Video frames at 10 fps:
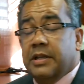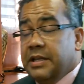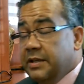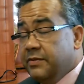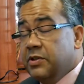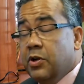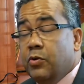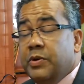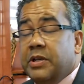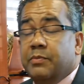even though
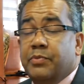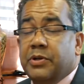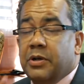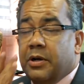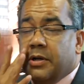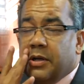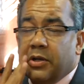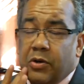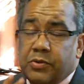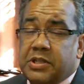we can put on a
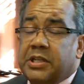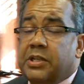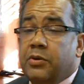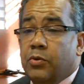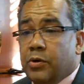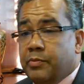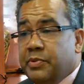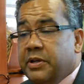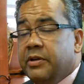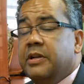goatee or a
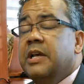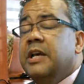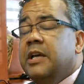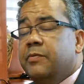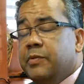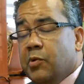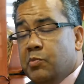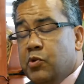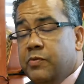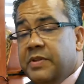beard, if we
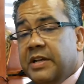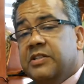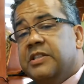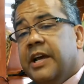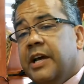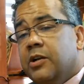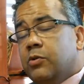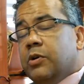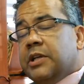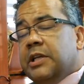remove that shadow
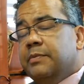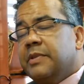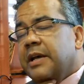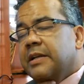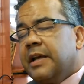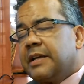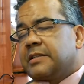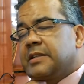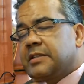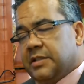or keep that
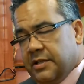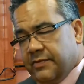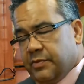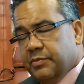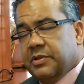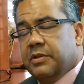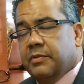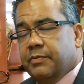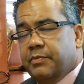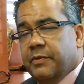excess skin from
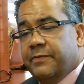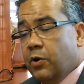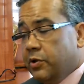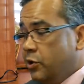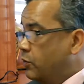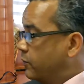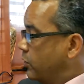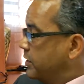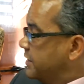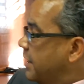falling over
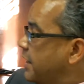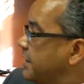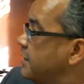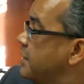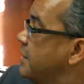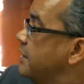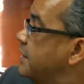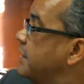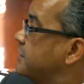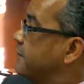our tie,
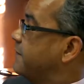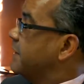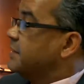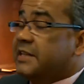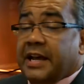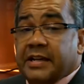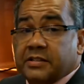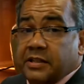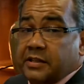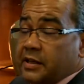that is a
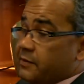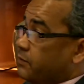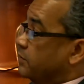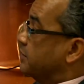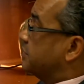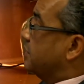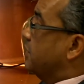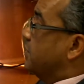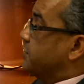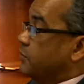fantastic thing for us.
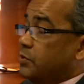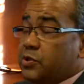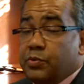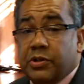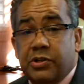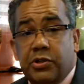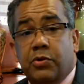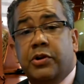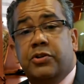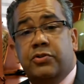So which one are you?
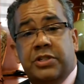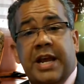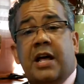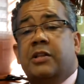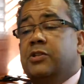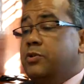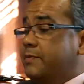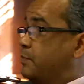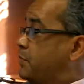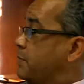Are you jolly? Do you have
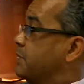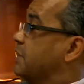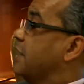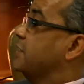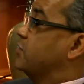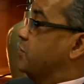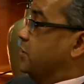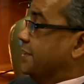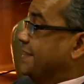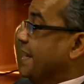the puppet lines? Are you
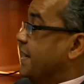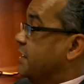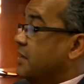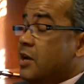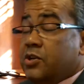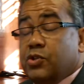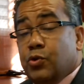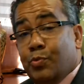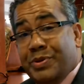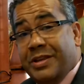saggy? Do you
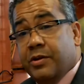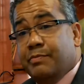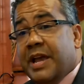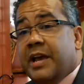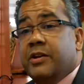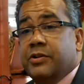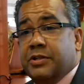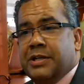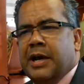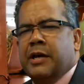appear mad? Or you're
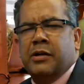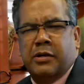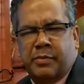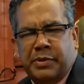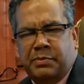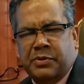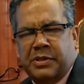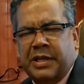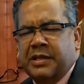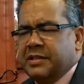tired? Are people
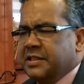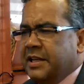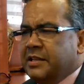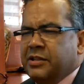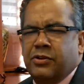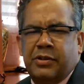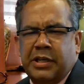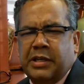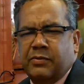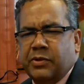saying that you're
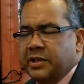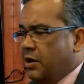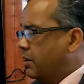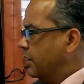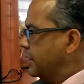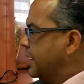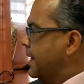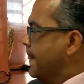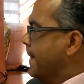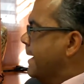thinking really hard?
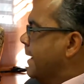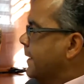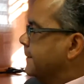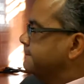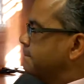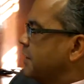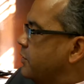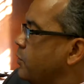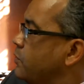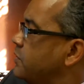
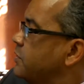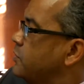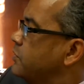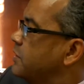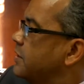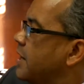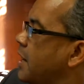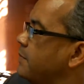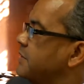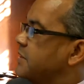Those are usually the
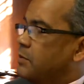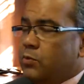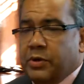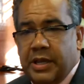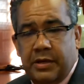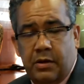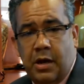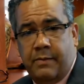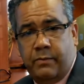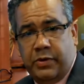comments that we'll get
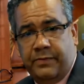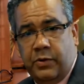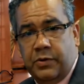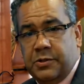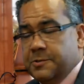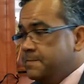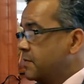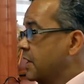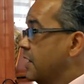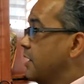with folks.
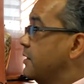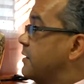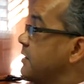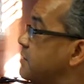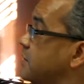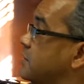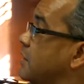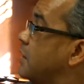This is